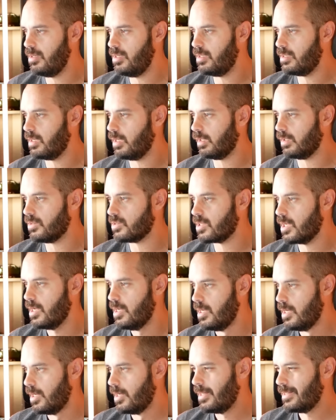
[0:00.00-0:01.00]
details,
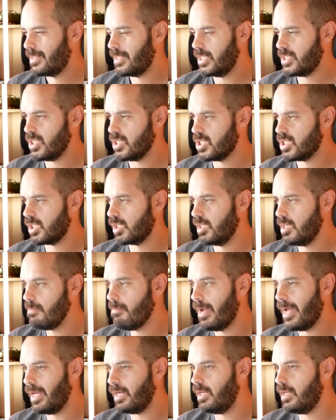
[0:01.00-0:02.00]
such as
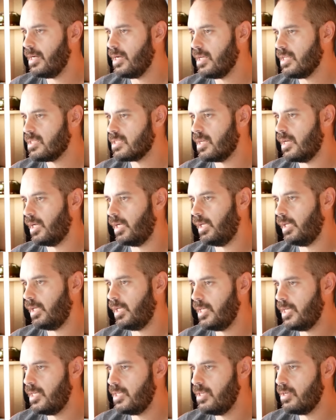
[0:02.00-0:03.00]
slim headlights and
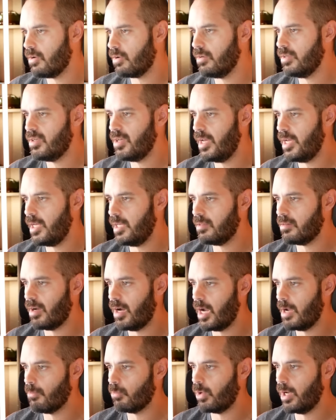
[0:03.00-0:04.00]
linear
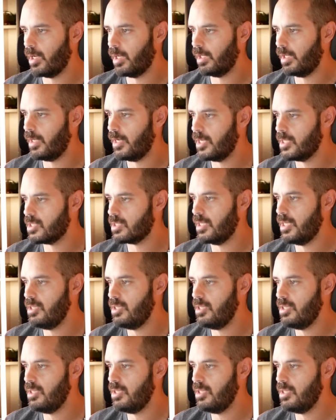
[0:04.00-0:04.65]
daytime running lights